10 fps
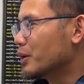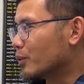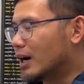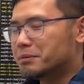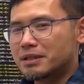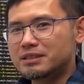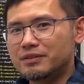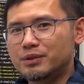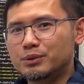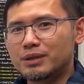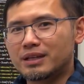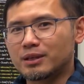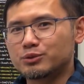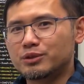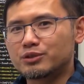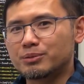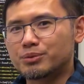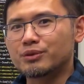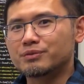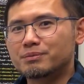what happens if you do like contradiction
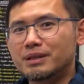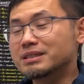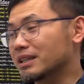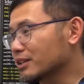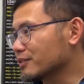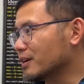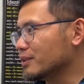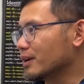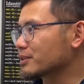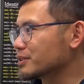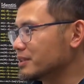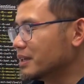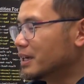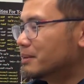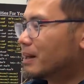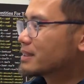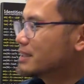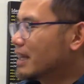proof. It's a lot of fun though, actually. But